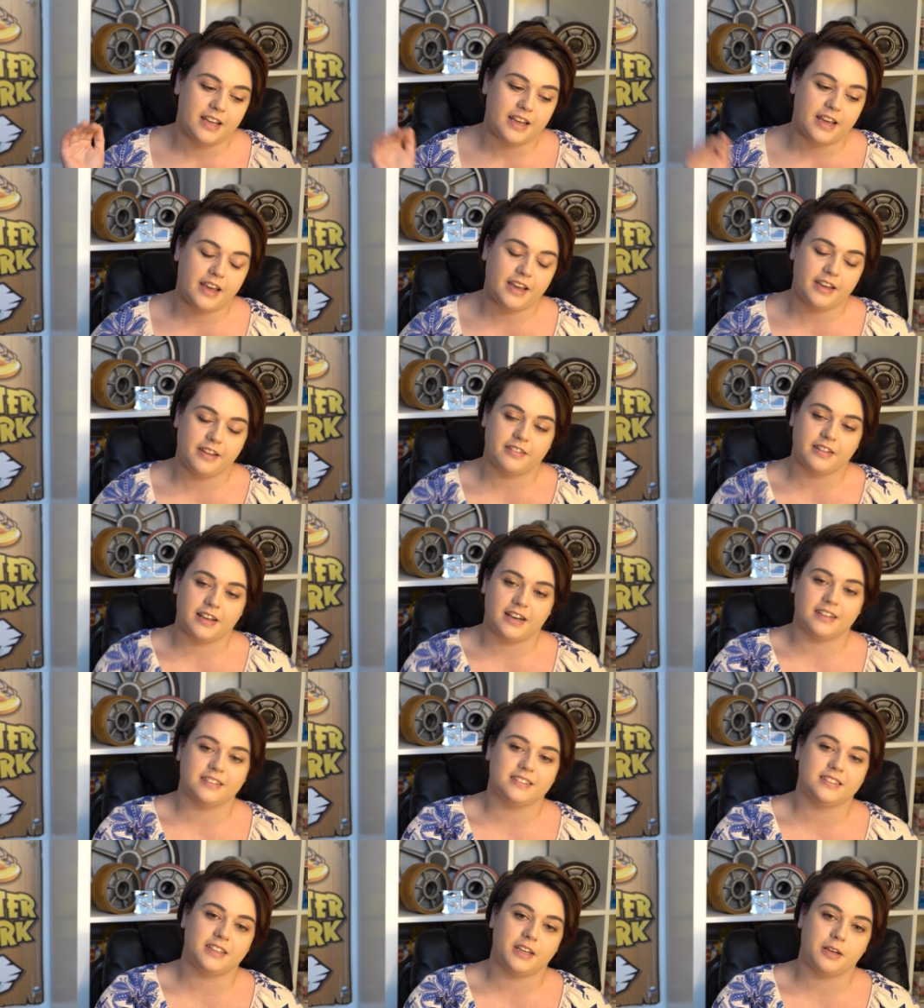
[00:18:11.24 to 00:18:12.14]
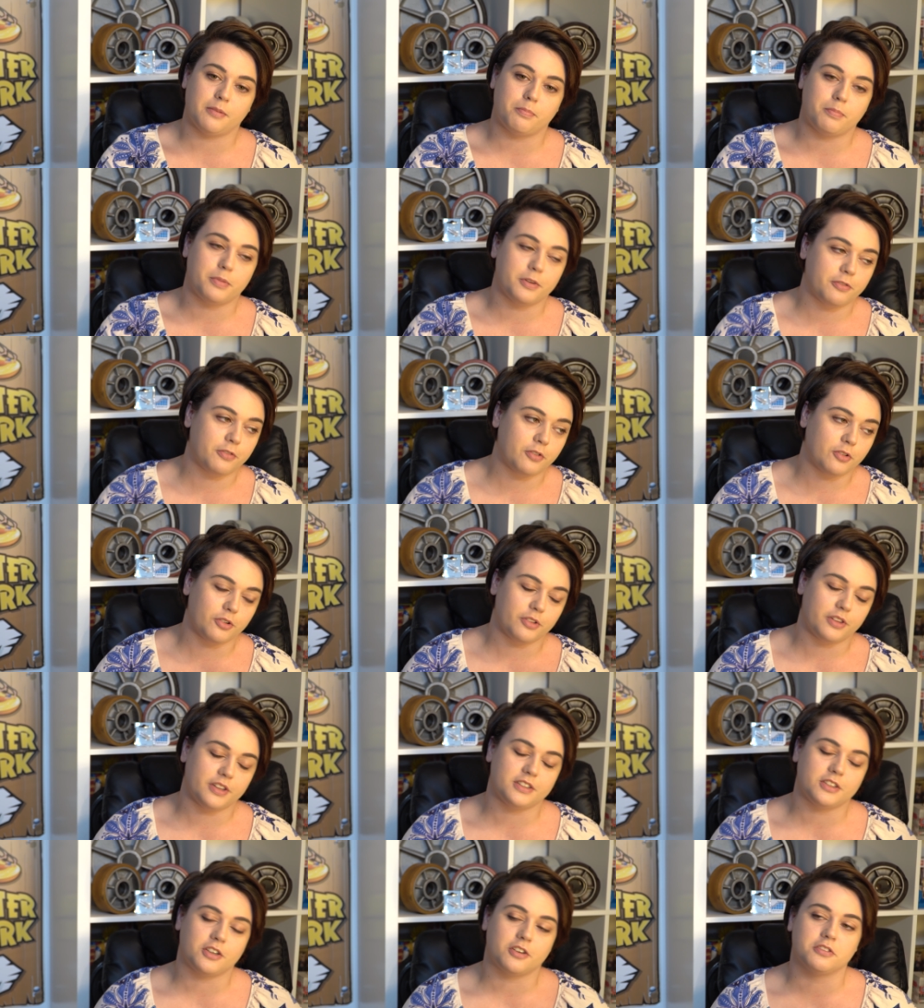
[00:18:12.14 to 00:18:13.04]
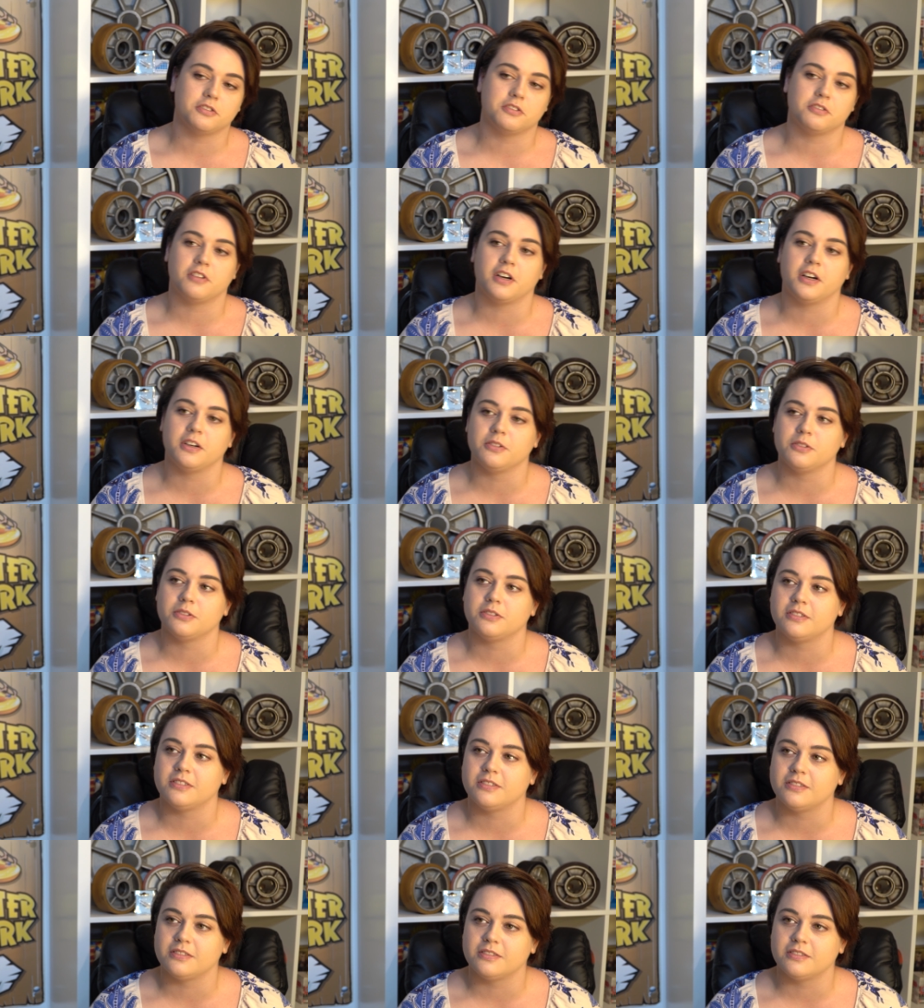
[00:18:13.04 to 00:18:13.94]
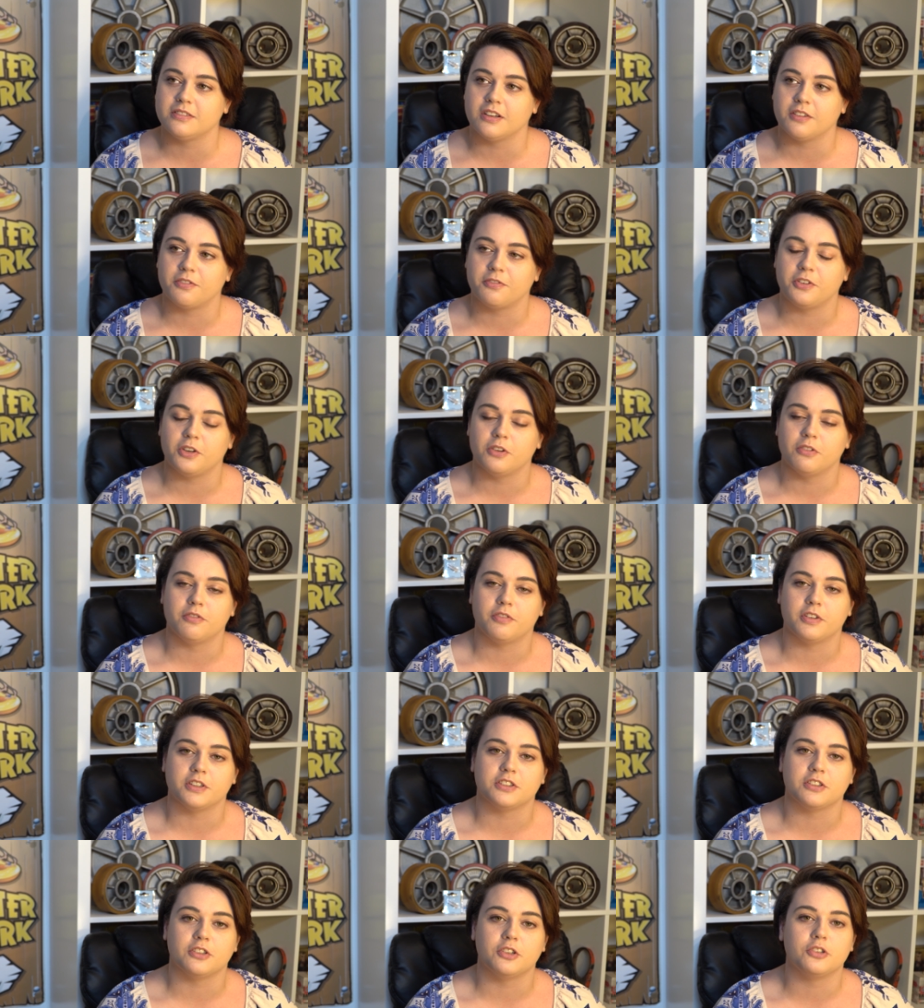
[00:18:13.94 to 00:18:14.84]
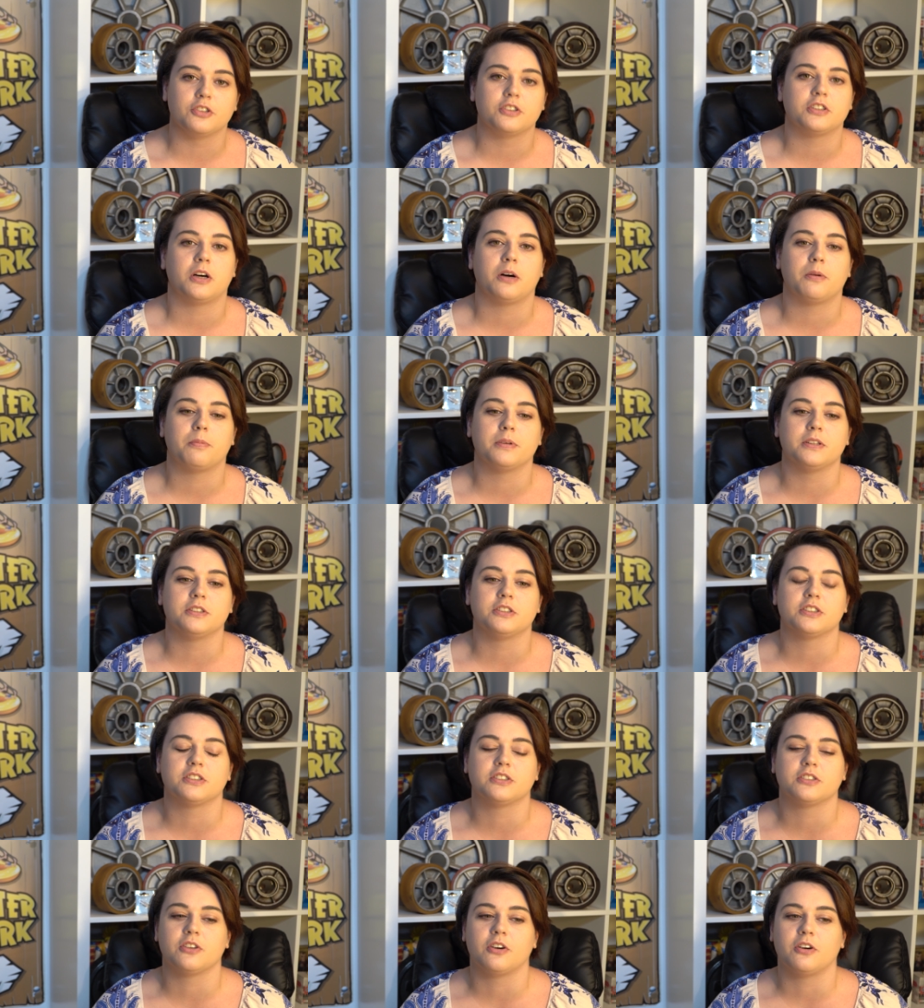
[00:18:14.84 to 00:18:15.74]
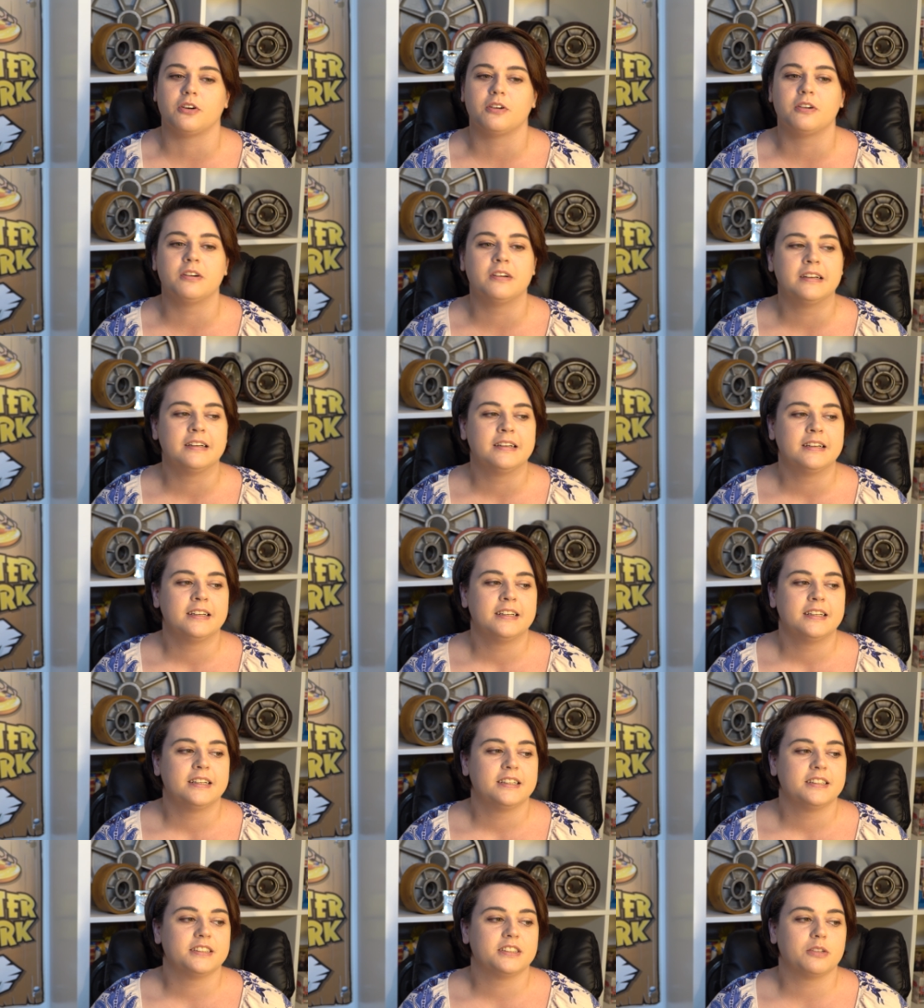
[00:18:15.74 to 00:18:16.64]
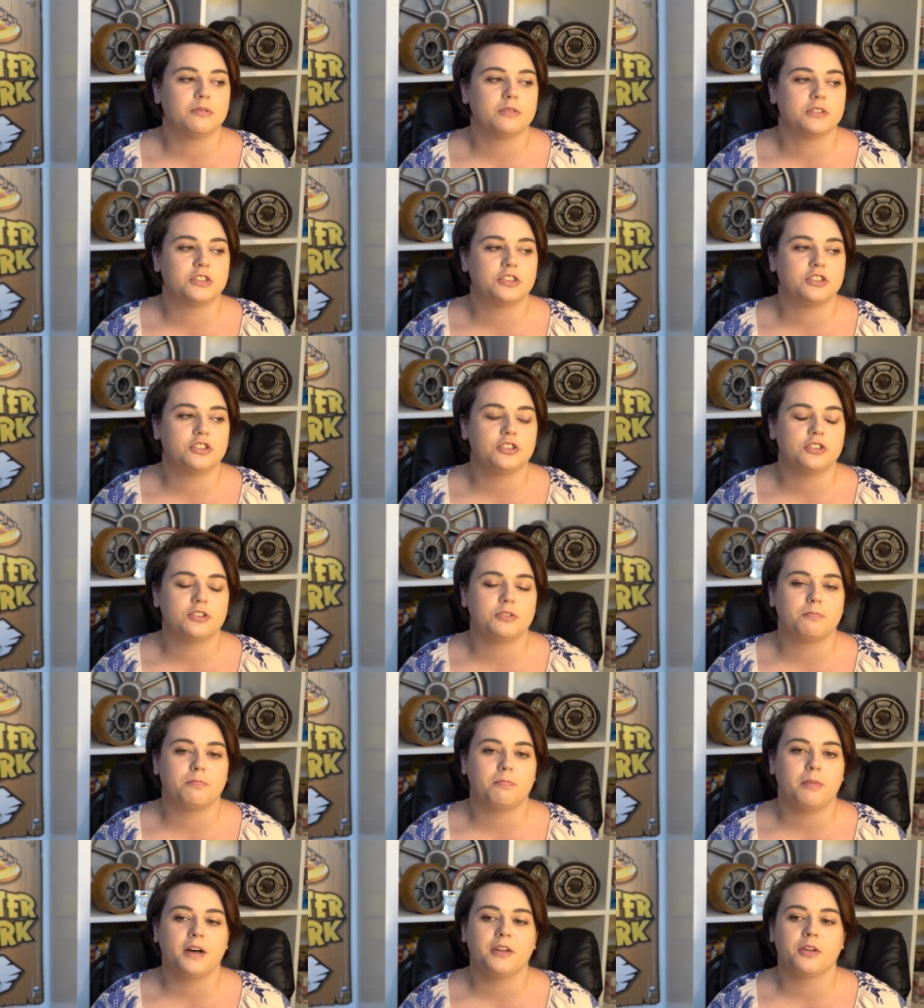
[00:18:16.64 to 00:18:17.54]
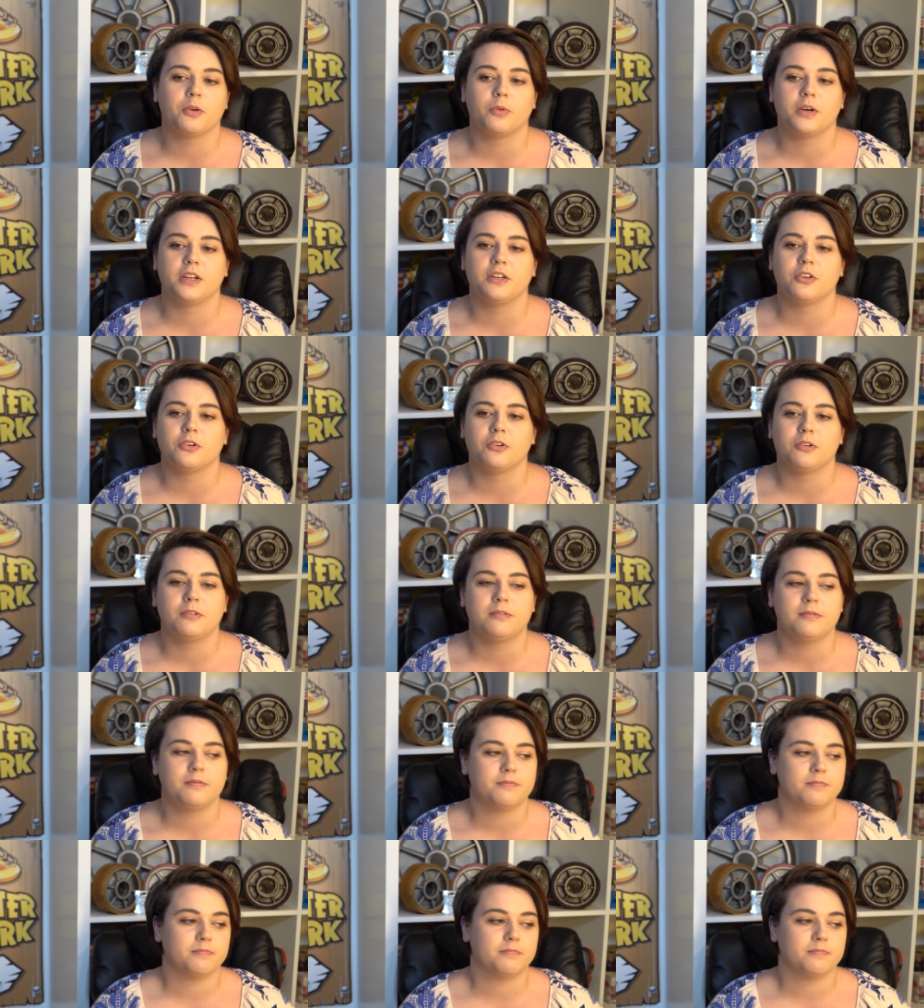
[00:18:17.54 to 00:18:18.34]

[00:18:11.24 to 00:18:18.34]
hit that dip before the turnaround, a few of us looked up and just saw someone stood by the window